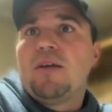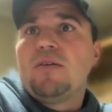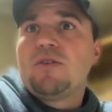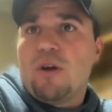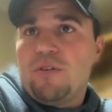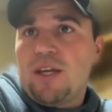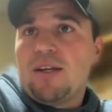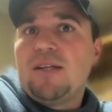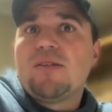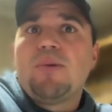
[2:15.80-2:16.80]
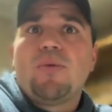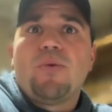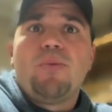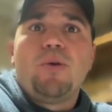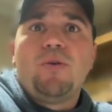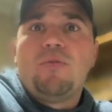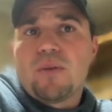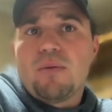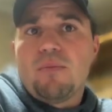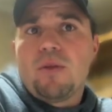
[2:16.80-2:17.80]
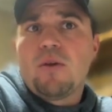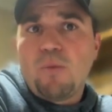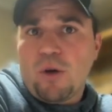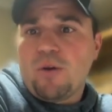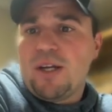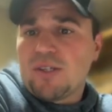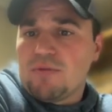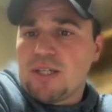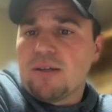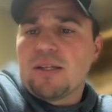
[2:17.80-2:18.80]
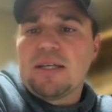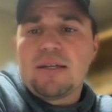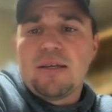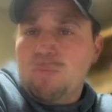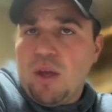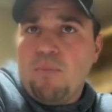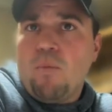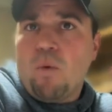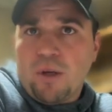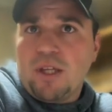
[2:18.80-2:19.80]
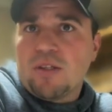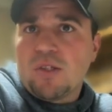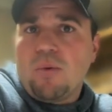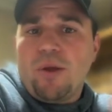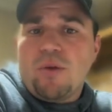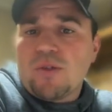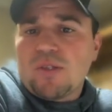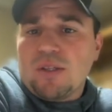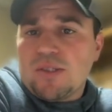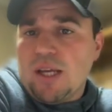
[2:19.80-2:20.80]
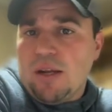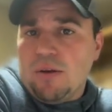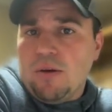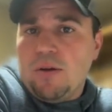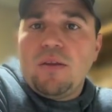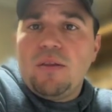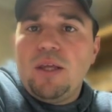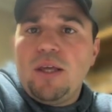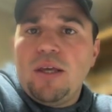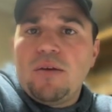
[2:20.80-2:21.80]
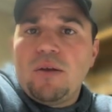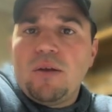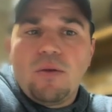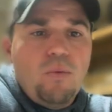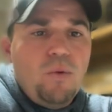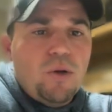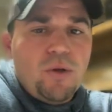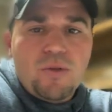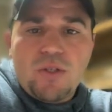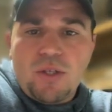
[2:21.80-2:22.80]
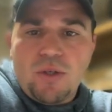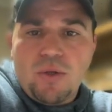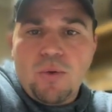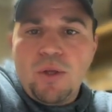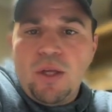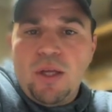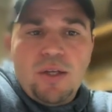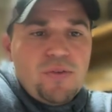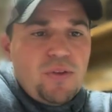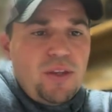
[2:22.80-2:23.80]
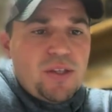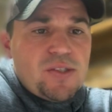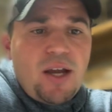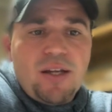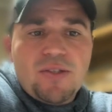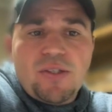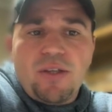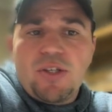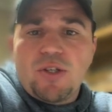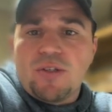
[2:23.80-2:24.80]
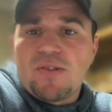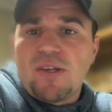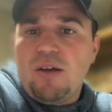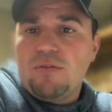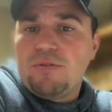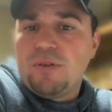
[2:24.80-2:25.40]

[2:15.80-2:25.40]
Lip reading: turf that needs to be removed, a little more aggressive tilling and working the soils than standard. Then we'll go to the sod installation itself.